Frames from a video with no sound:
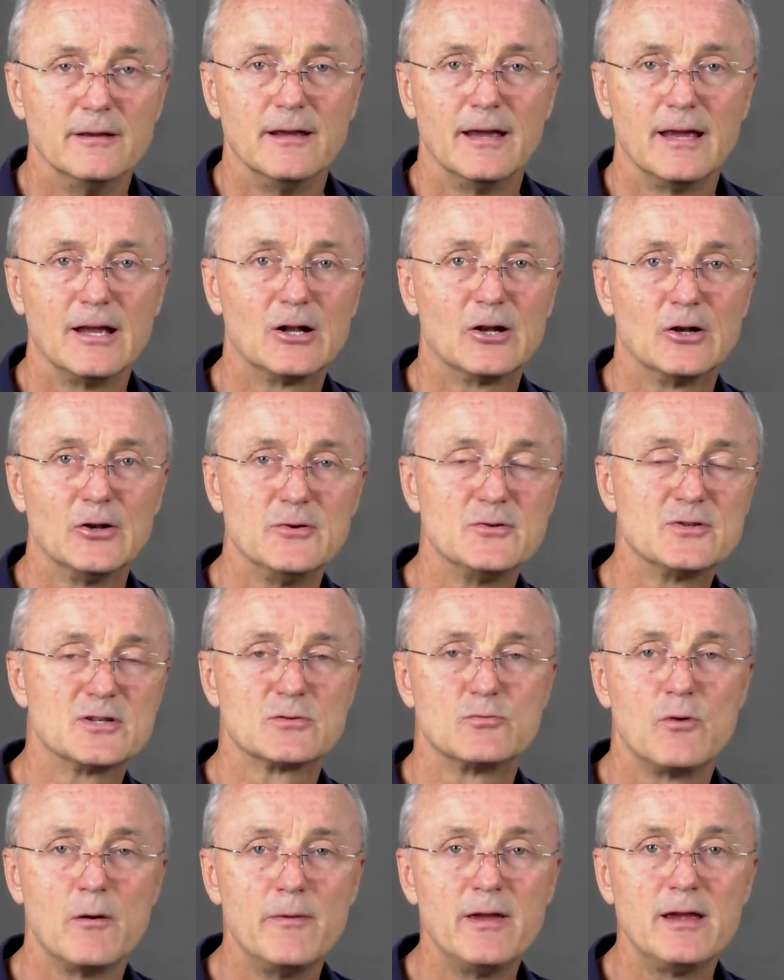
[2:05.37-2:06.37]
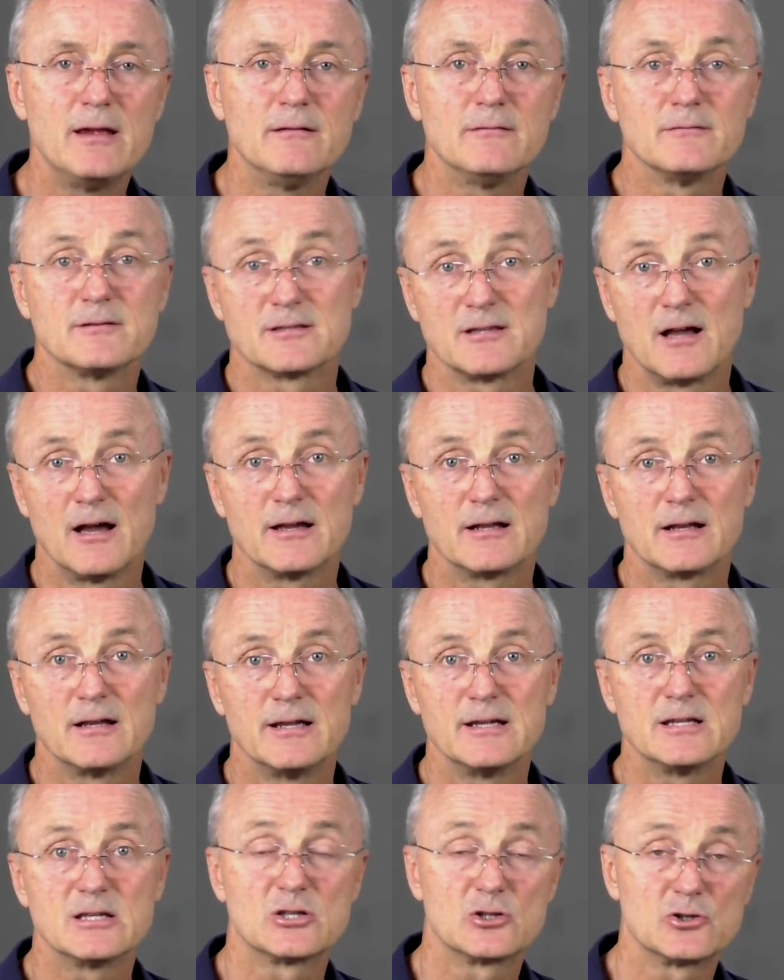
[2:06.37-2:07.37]
Include swimming,
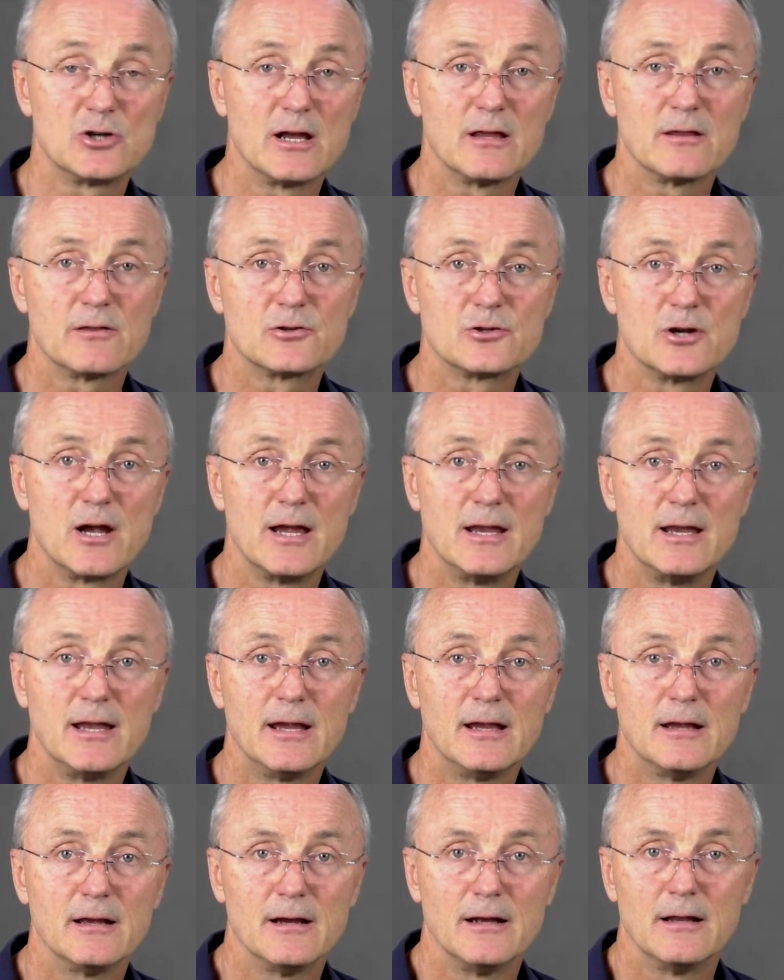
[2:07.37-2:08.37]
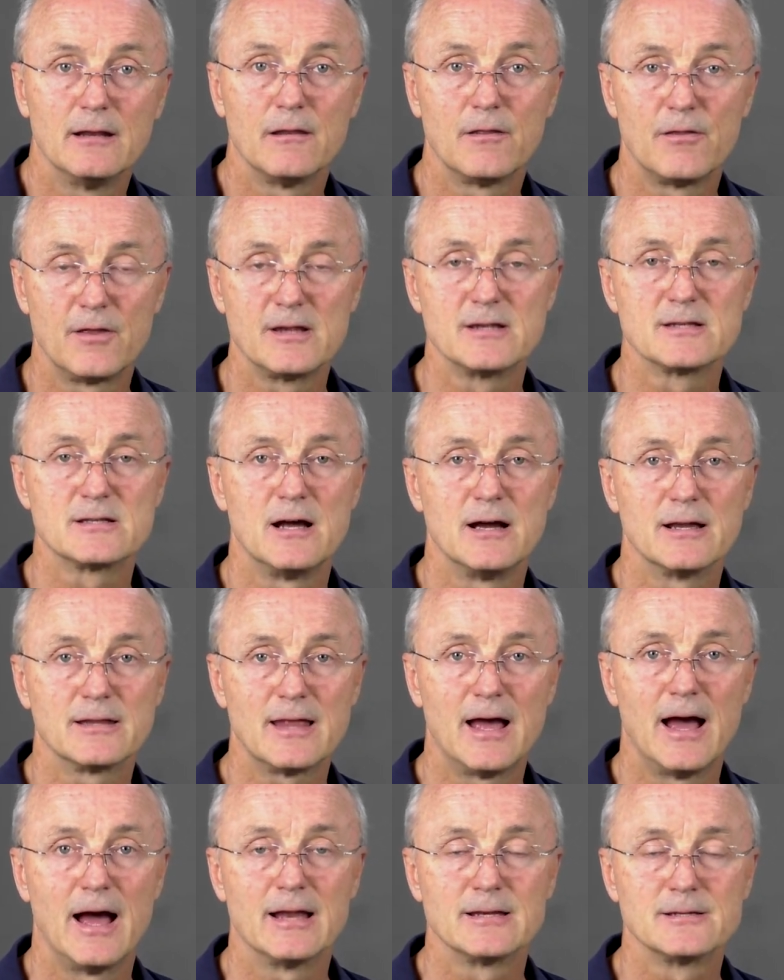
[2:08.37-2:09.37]
cycling, strength training, and things like
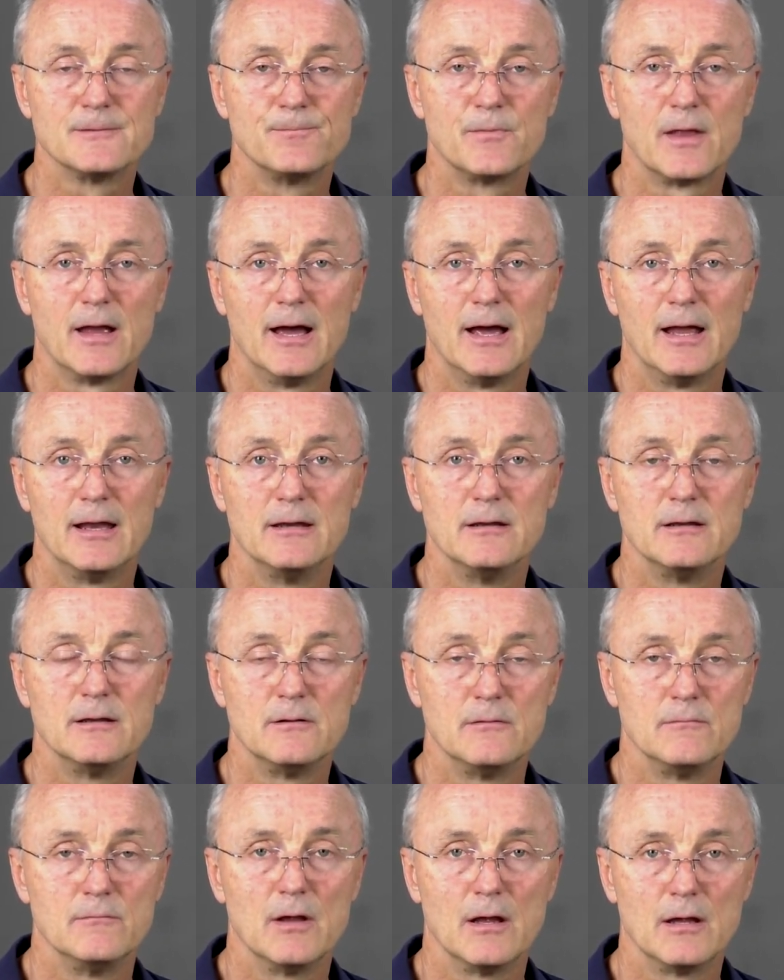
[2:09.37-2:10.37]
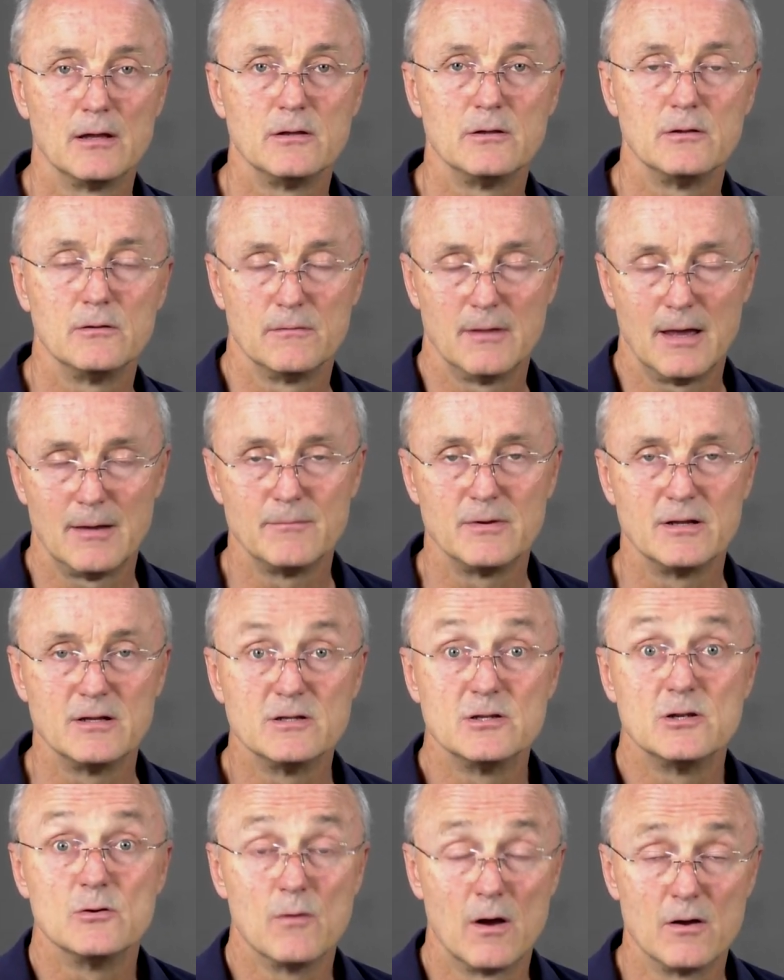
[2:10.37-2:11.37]
that. And that
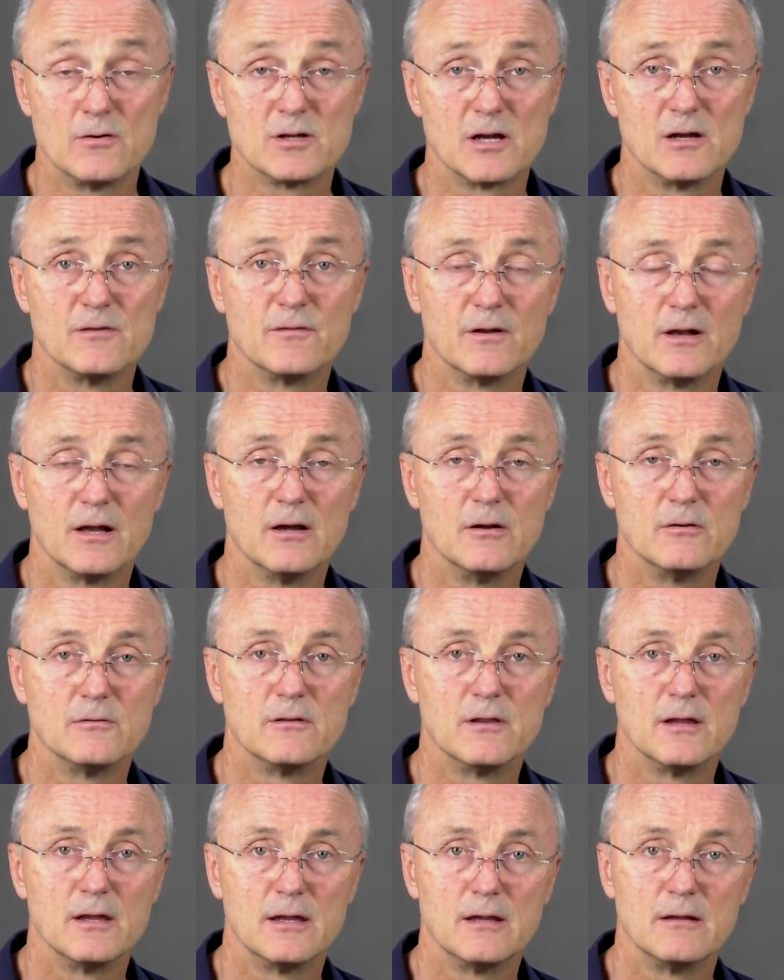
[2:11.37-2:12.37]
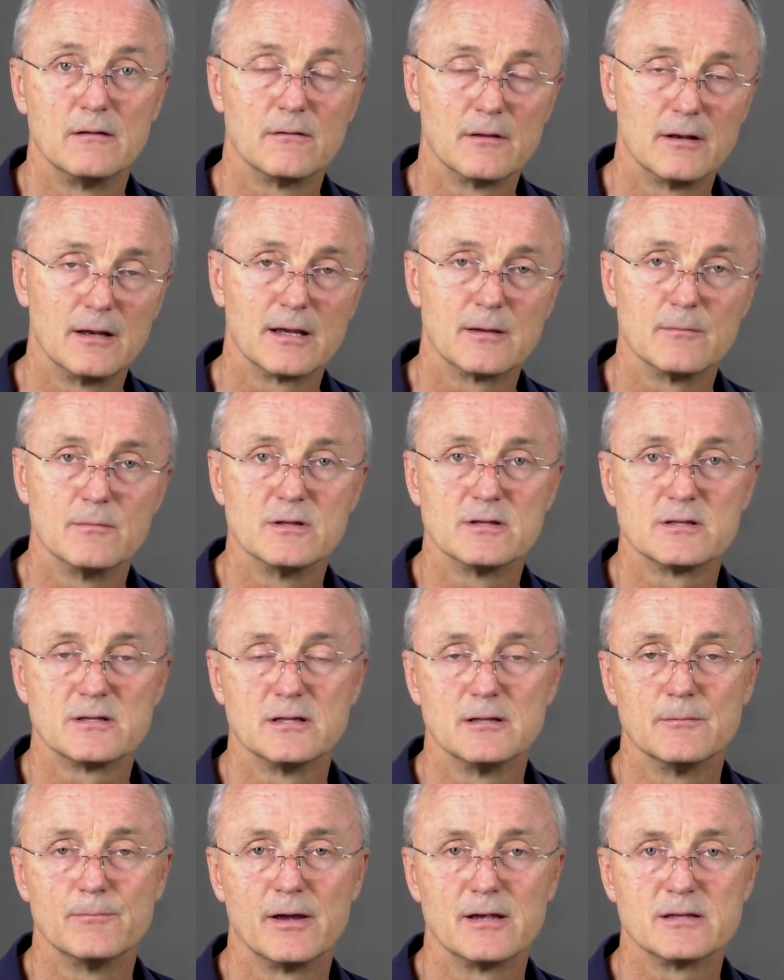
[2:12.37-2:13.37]
means you won't overload the ligaments
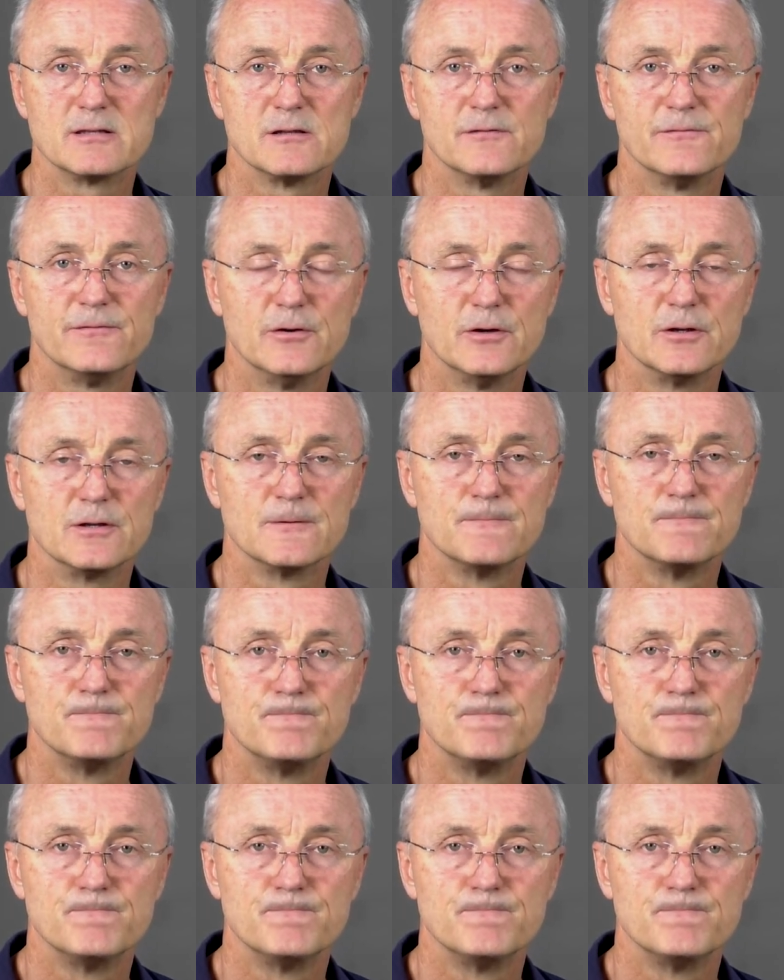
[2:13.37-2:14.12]
in the base of the foot.